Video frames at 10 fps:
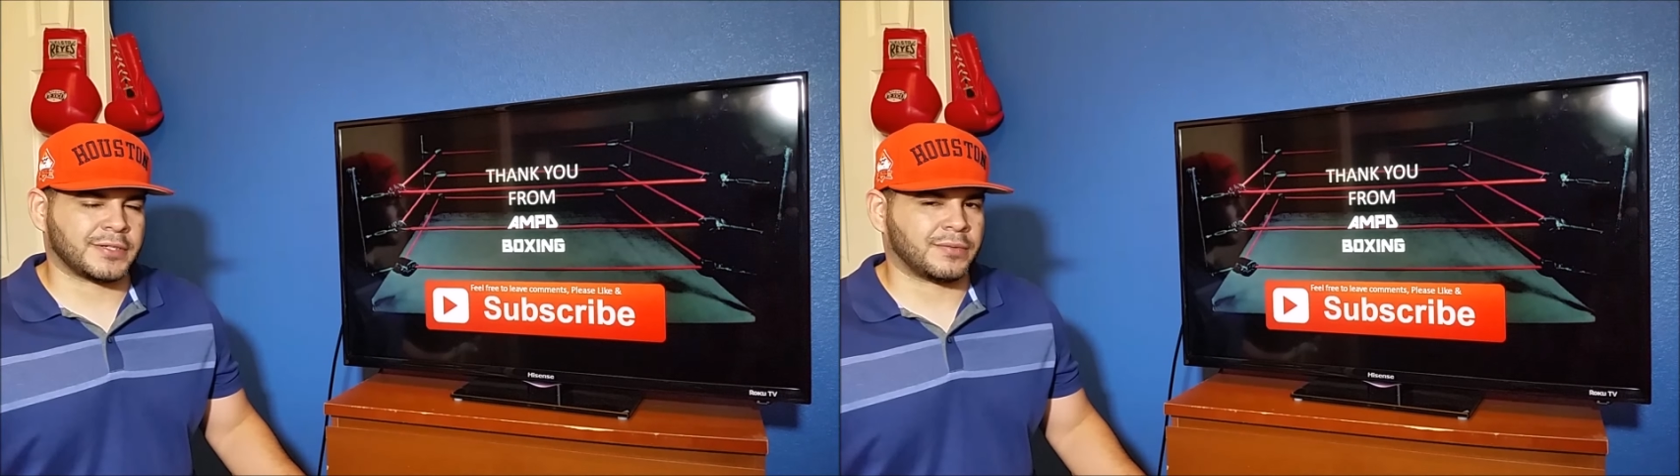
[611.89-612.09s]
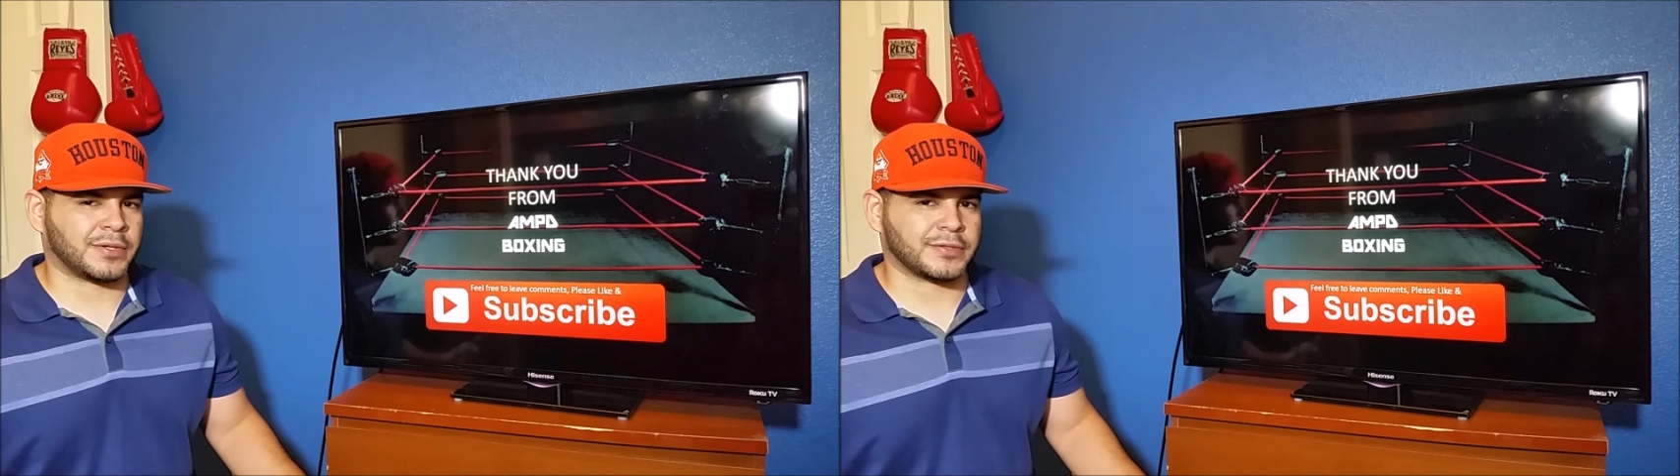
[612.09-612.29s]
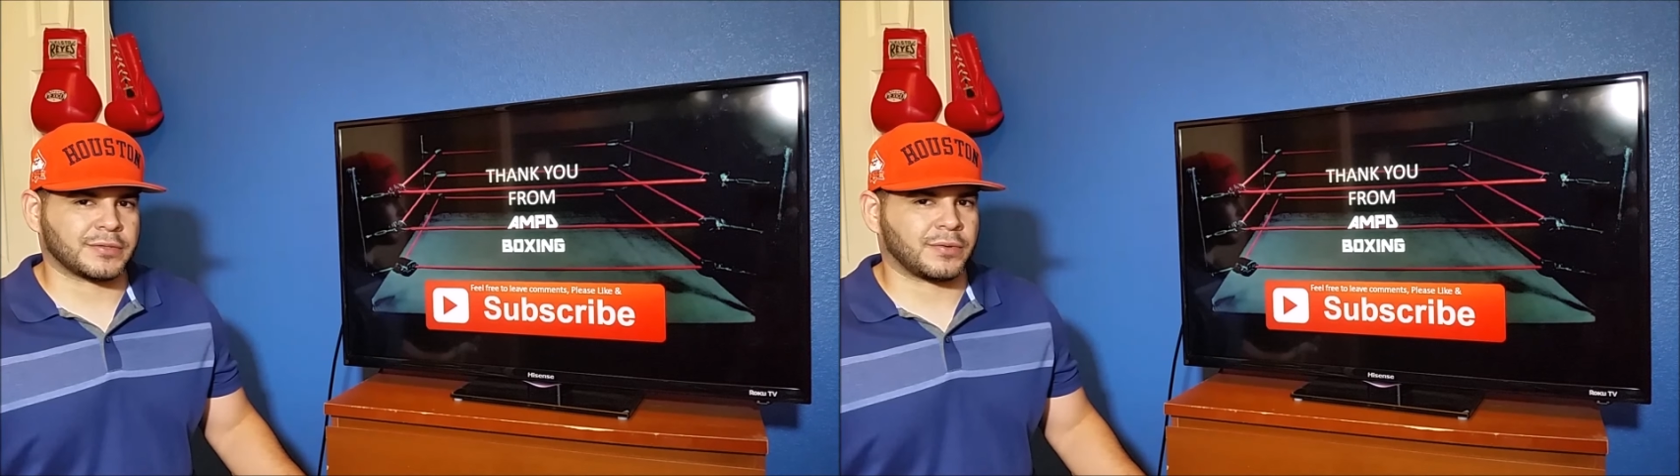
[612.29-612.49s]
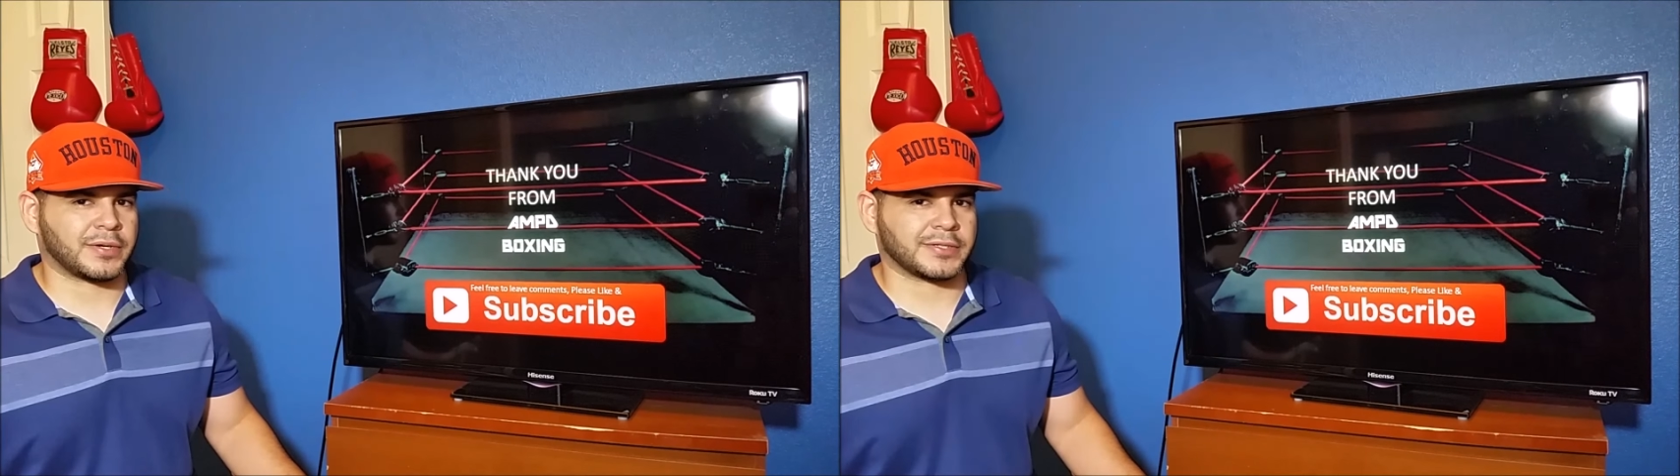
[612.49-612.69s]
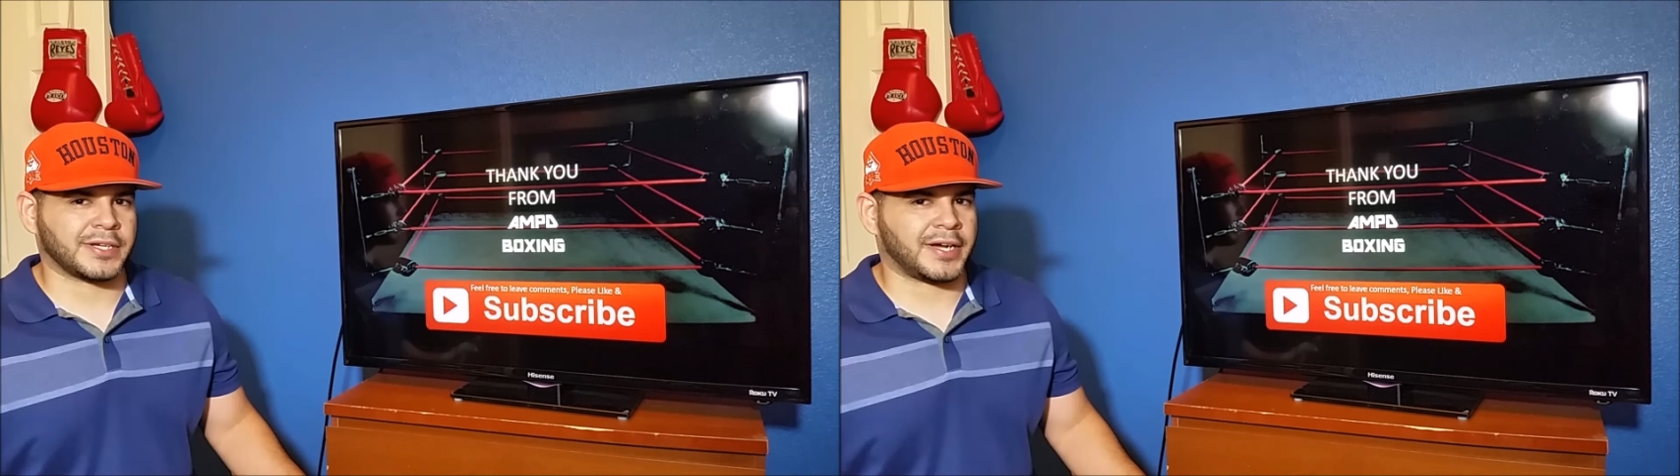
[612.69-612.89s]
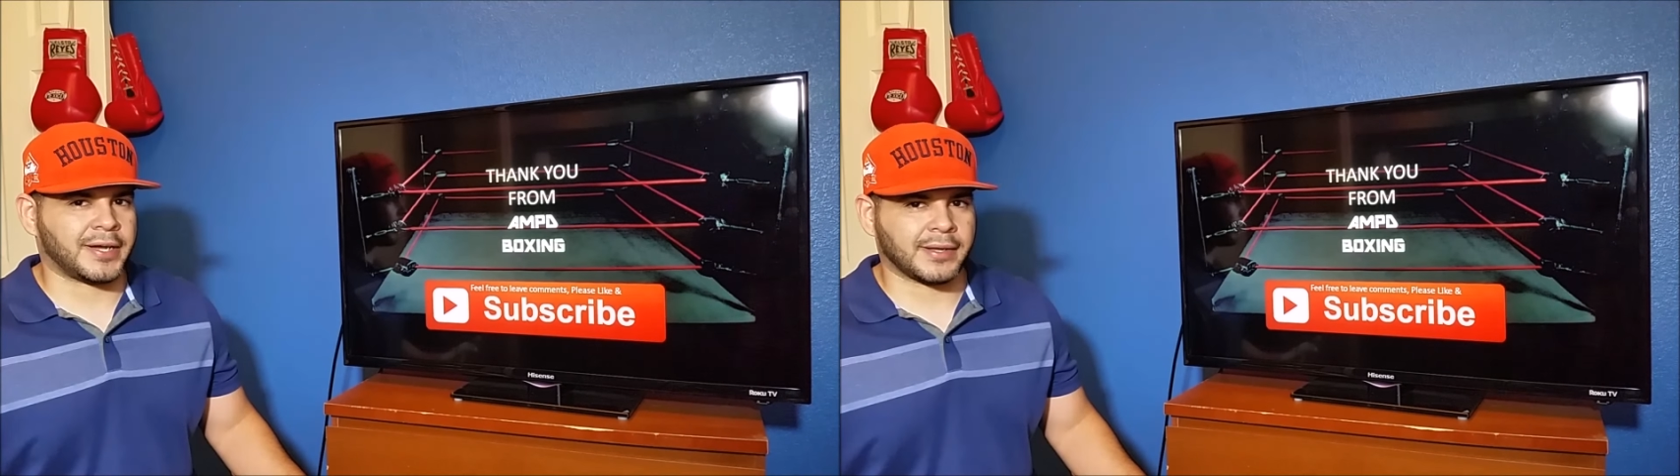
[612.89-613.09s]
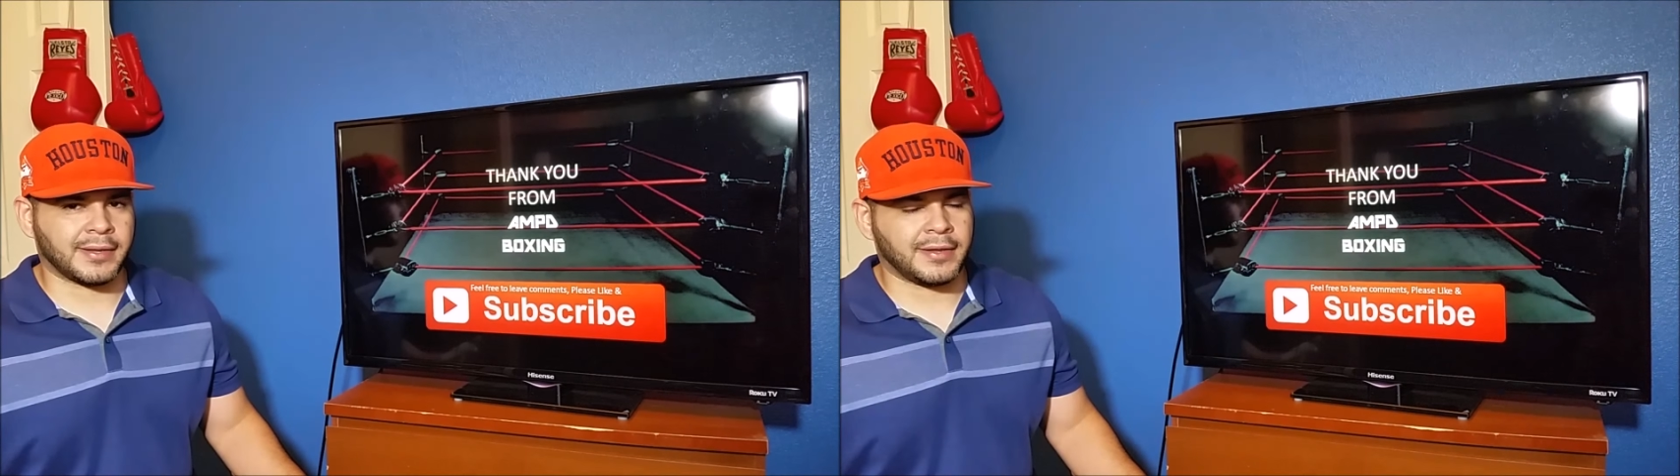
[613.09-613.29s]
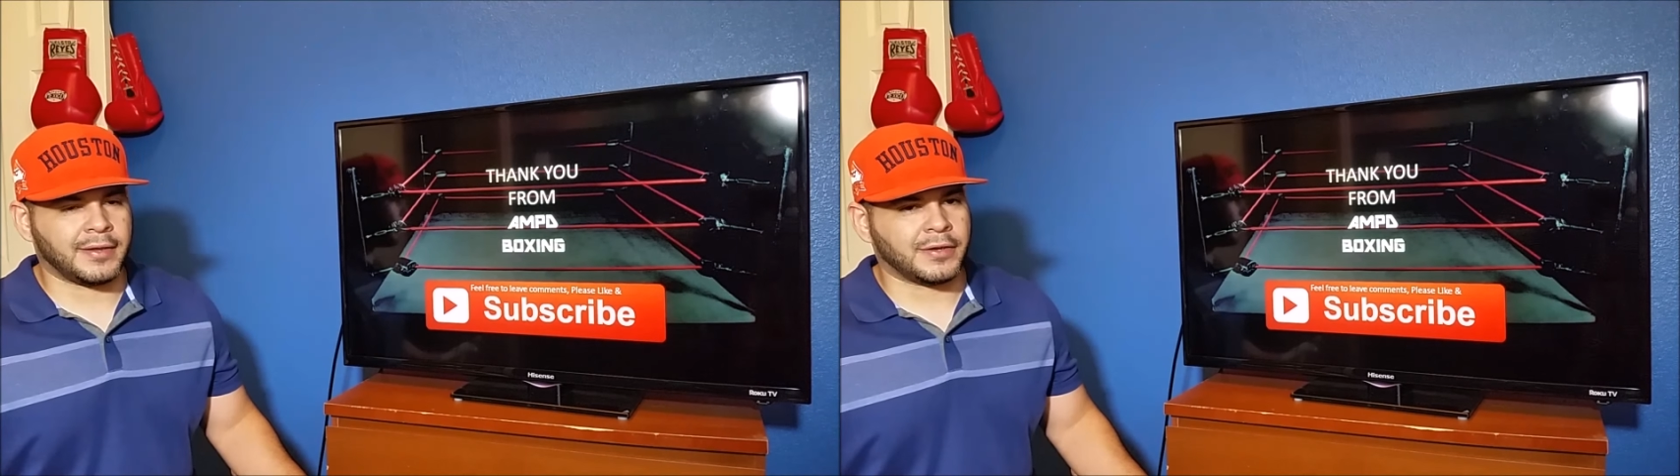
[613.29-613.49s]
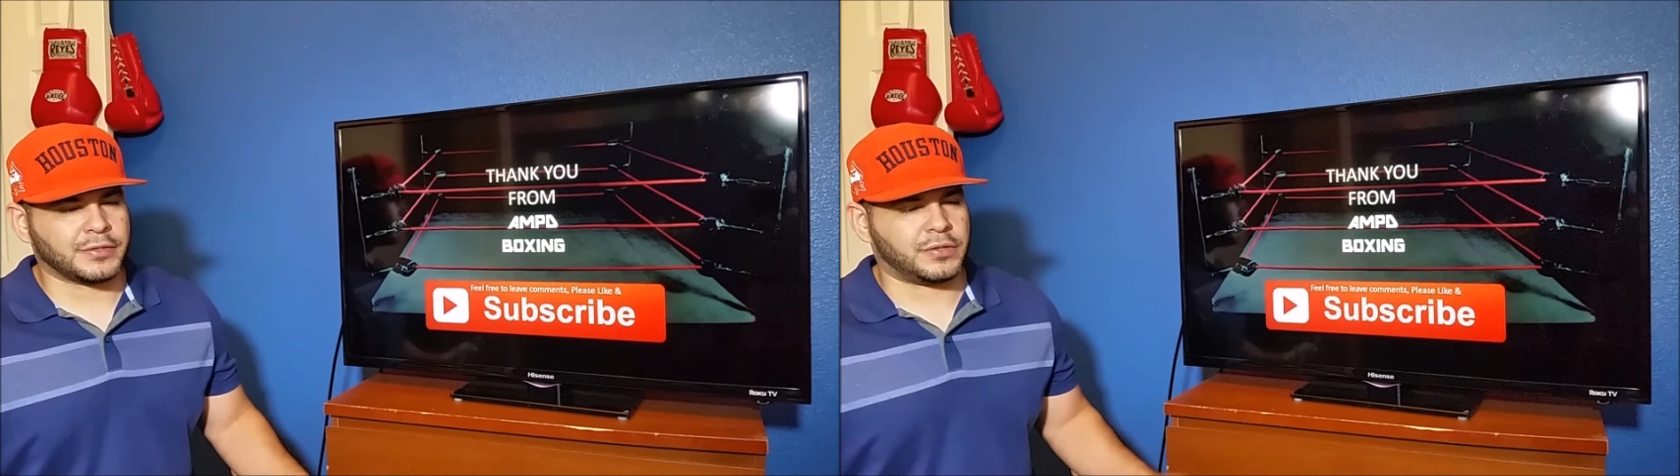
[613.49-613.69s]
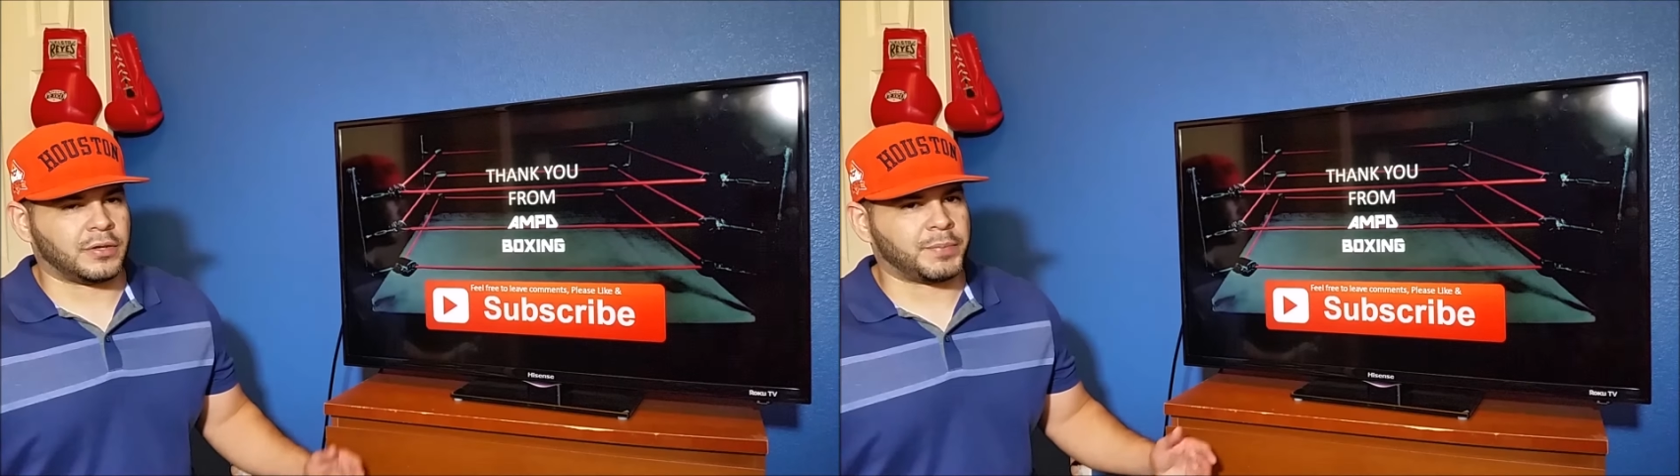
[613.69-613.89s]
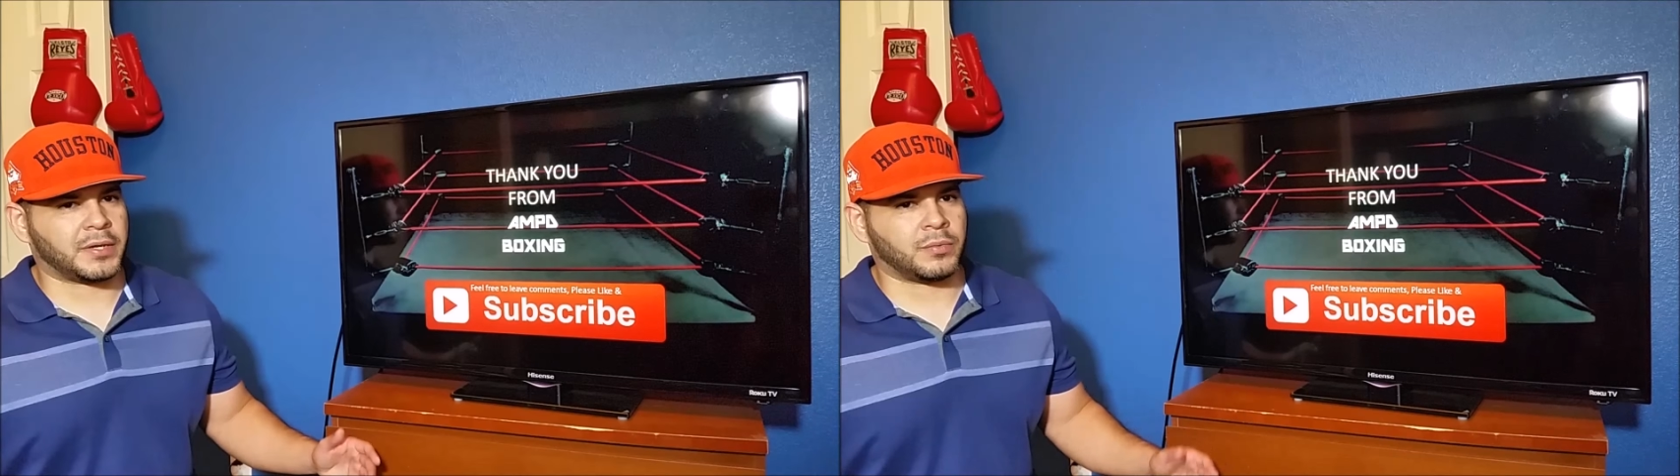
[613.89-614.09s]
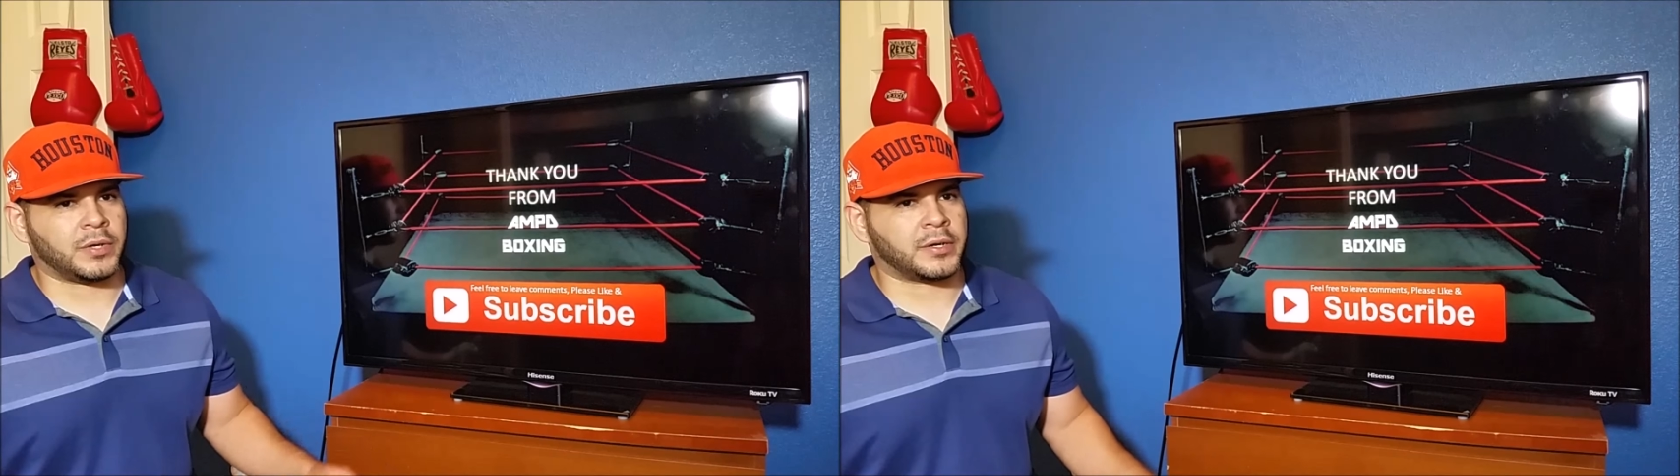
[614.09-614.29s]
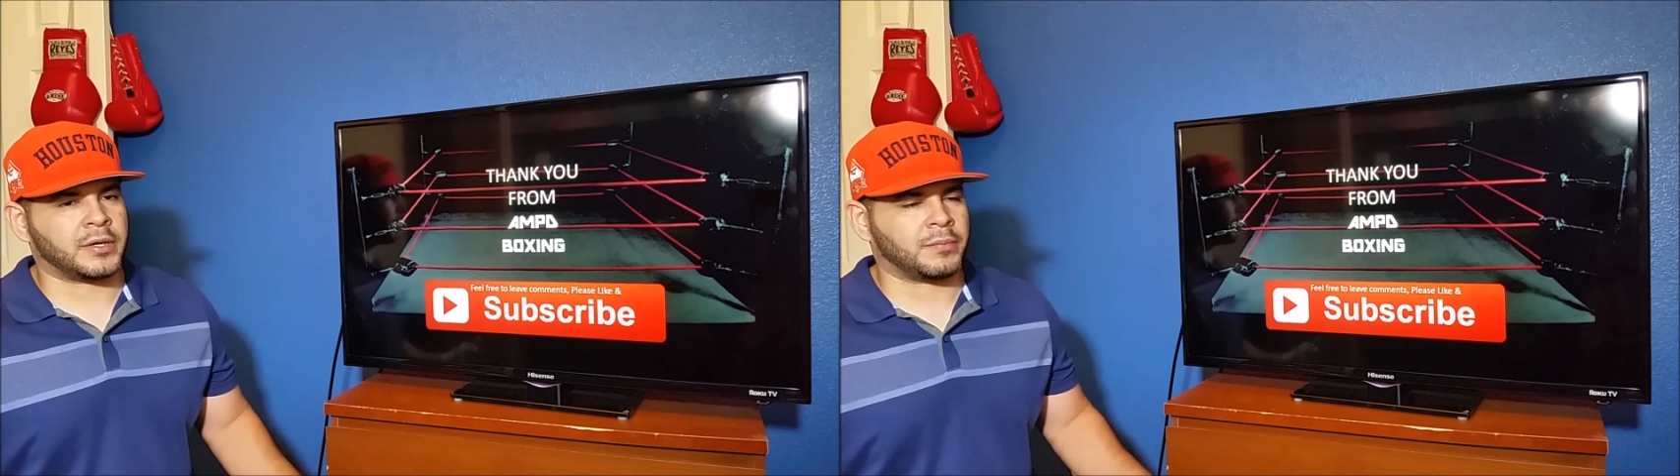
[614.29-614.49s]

They don't want to score a tie, so they don't pick a winner.